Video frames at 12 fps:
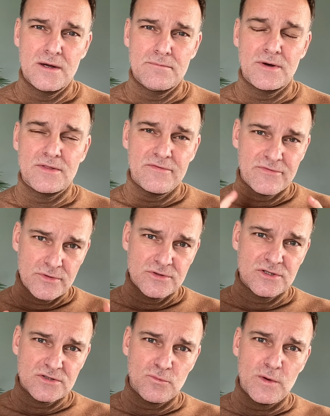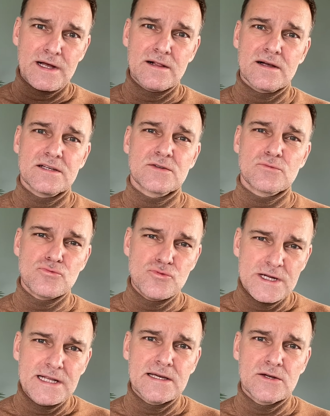but the futures wheel is a
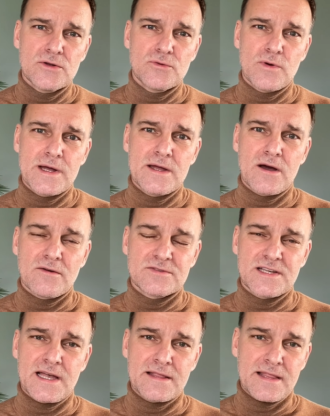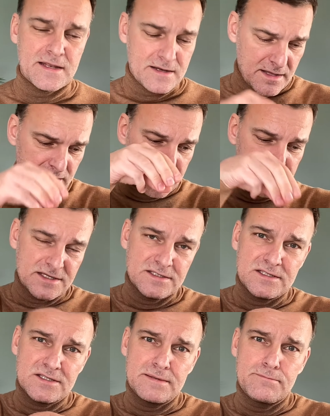really good way of saying that this
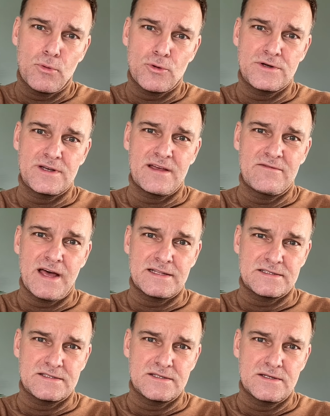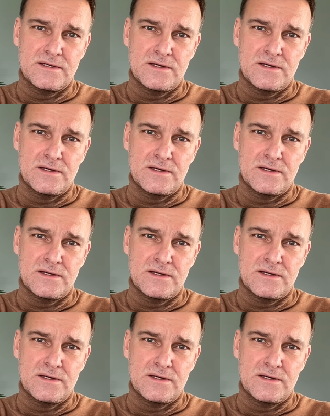is an important event.